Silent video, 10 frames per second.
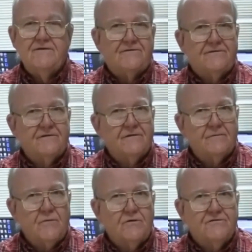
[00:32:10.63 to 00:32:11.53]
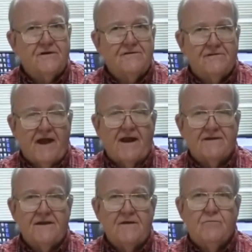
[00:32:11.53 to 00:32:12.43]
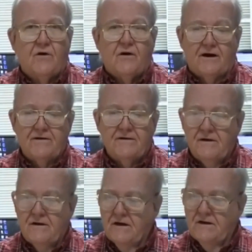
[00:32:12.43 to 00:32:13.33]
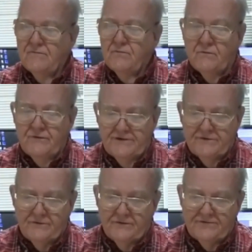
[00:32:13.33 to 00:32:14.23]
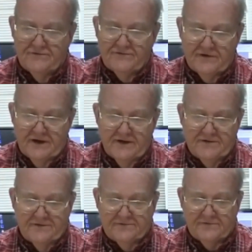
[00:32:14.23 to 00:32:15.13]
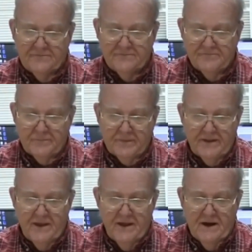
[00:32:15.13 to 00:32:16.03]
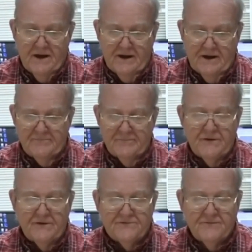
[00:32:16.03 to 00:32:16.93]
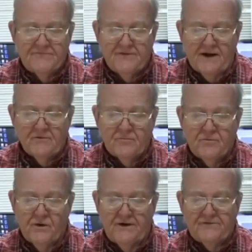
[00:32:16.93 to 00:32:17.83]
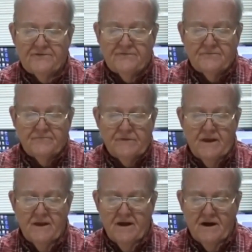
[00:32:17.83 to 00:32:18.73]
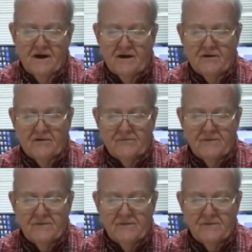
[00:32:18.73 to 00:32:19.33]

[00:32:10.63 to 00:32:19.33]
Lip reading: writing is the most exacting part of what we do as a scientist. Some final points.